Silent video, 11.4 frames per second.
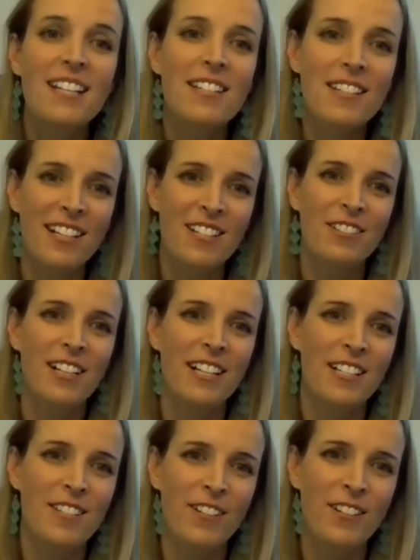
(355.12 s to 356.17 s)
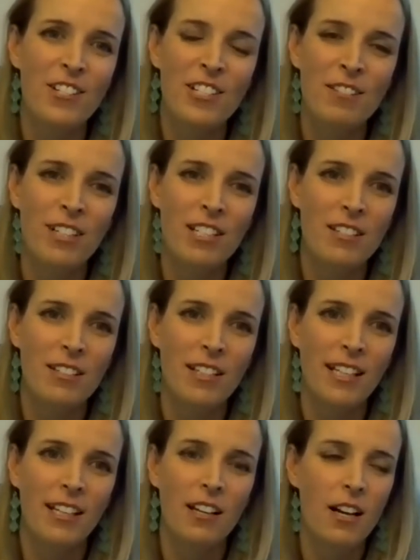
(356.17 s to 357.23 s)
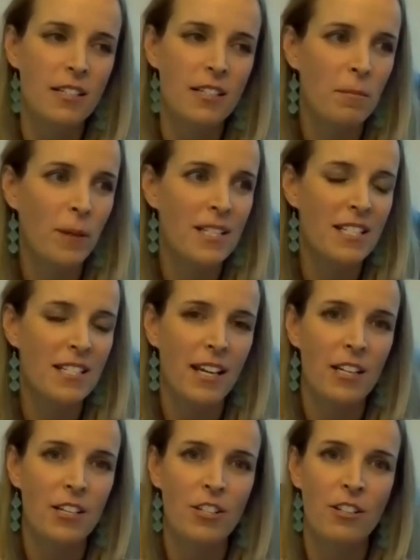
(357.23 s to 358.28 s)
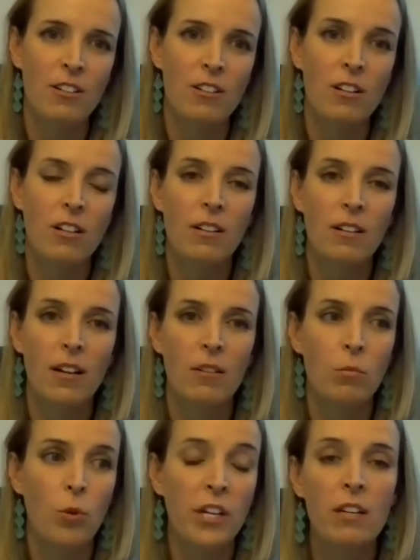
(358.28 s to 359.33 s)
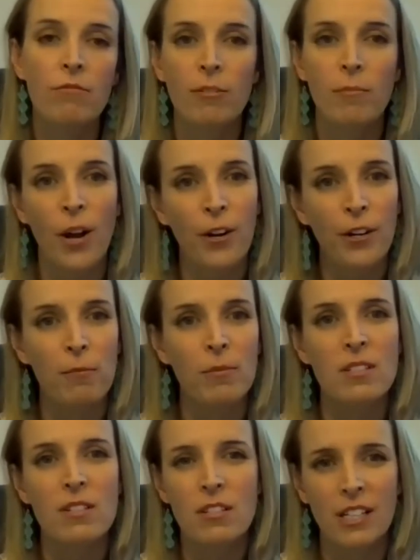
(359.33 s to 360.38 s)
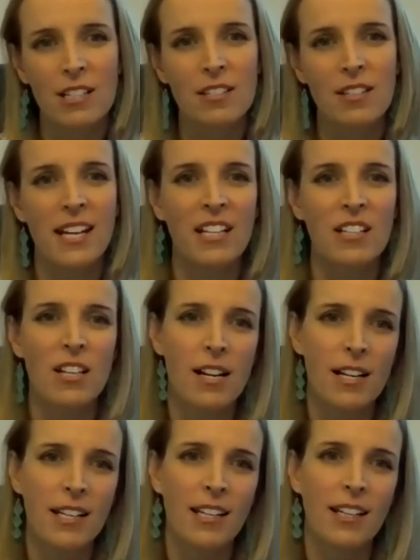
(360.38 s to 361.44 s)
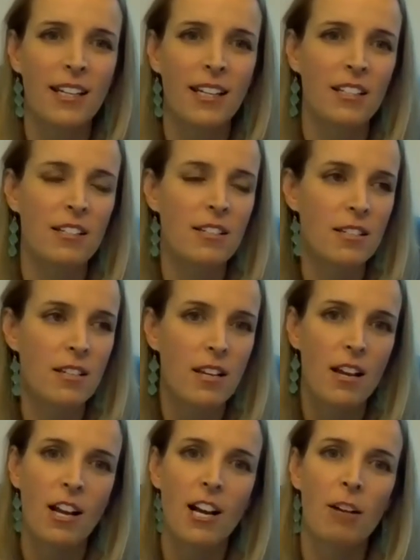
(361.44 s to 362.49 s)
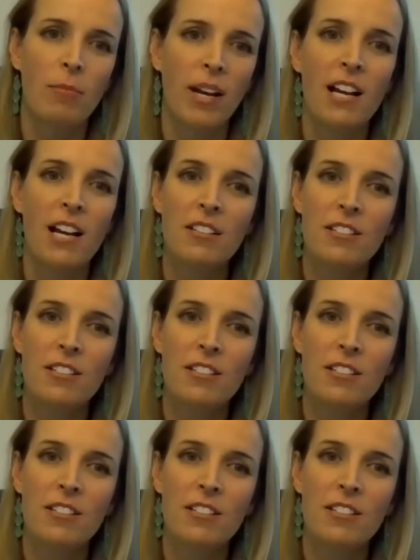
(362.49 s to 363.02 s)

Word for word: that's right. So just recently I did a presentation on working from home and stress and anxiety and um, how to